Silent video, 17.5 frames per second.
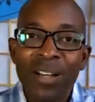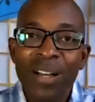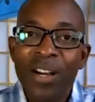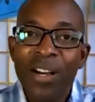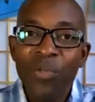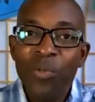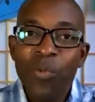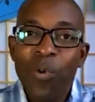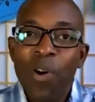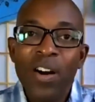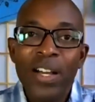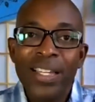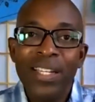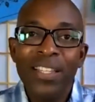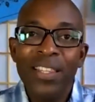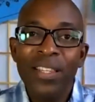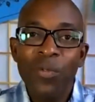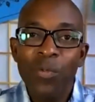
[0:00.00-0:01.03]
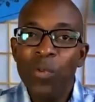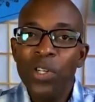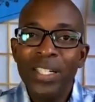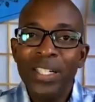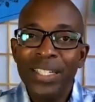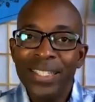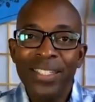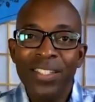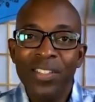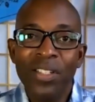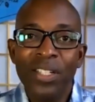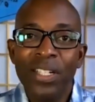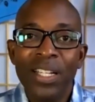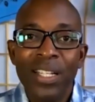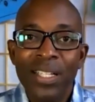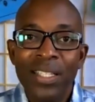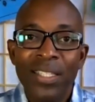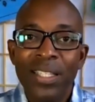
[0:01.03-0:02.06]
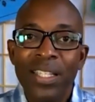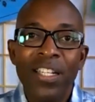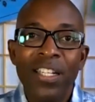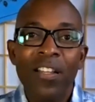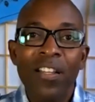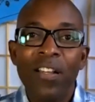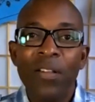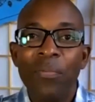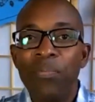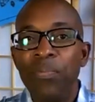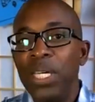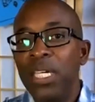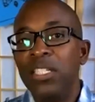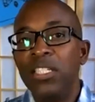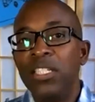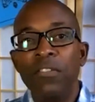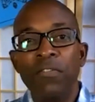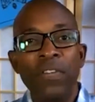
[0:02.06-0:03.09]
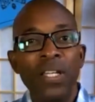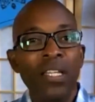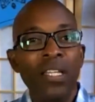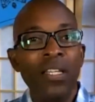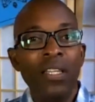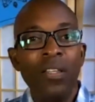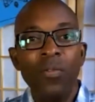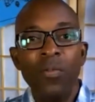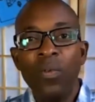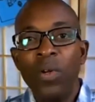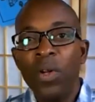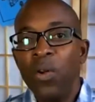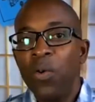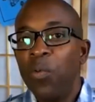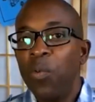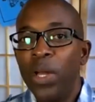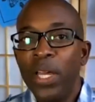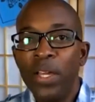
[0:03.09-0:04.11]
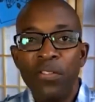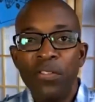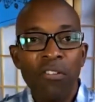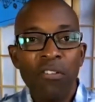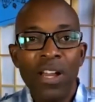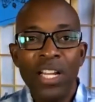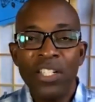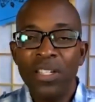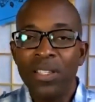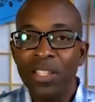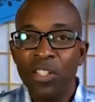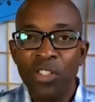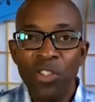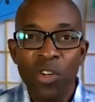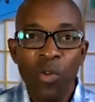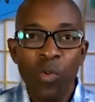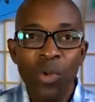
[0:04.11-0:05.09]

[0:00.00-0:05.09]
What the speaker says: out walking in the woods or sitting on a beach and feeling the waves crash on the shore.